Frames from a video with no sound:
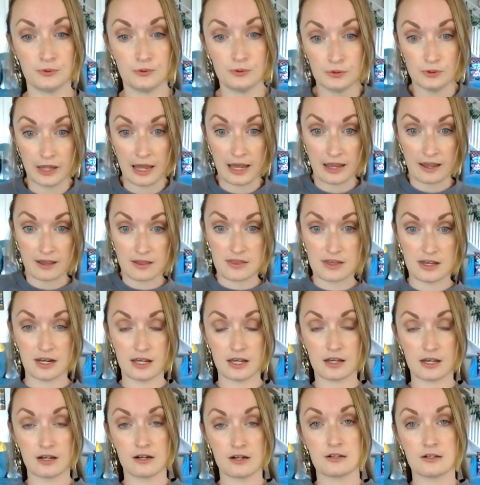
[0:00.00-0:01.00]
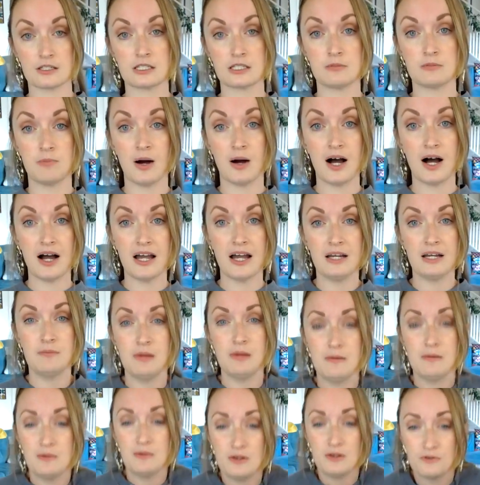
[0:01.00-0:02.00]
lengthening your spine.
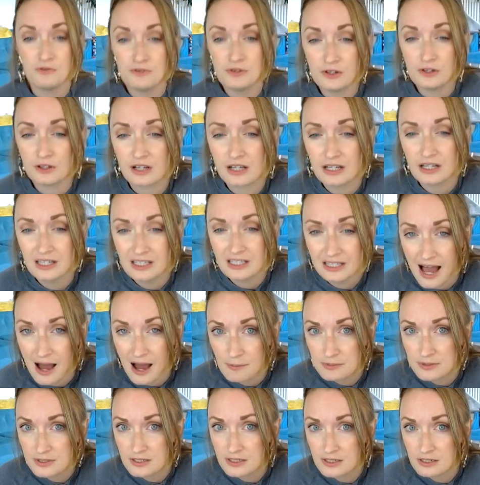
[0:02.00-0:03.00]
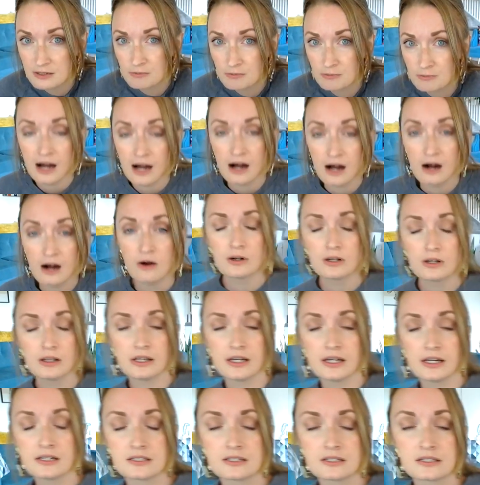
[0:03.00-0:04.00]
Maybe you feel collapsed and
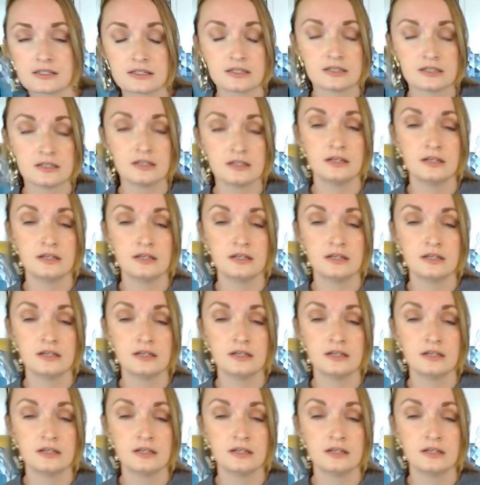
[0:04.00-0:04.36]
powerless.